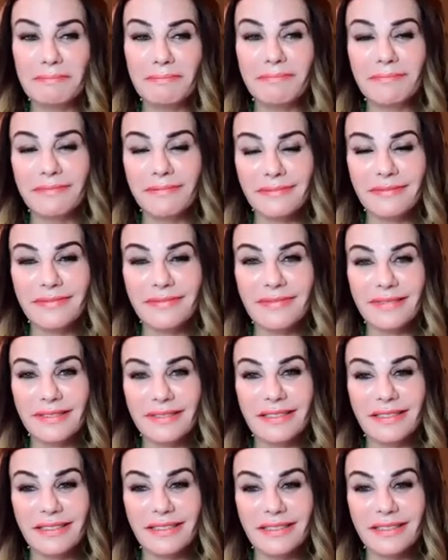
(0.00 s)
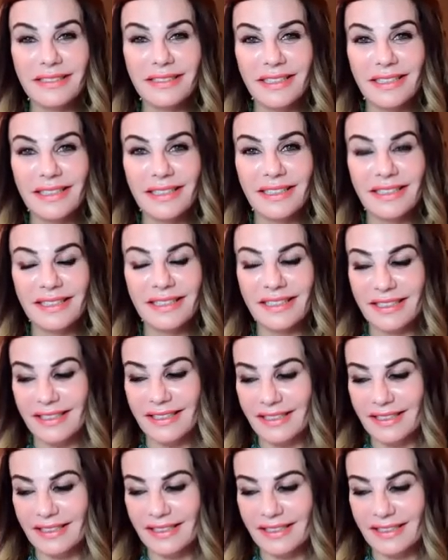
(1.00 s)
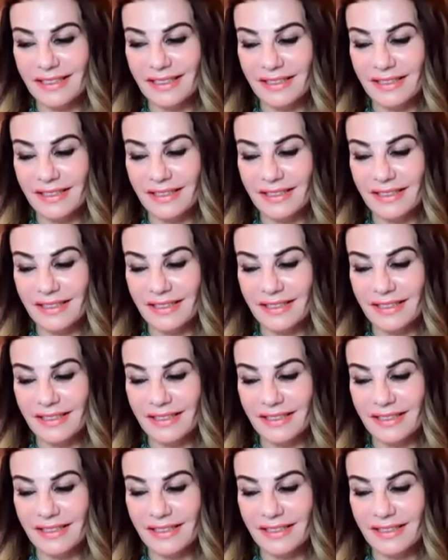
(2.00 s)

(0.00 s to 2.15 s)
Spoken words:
(silent)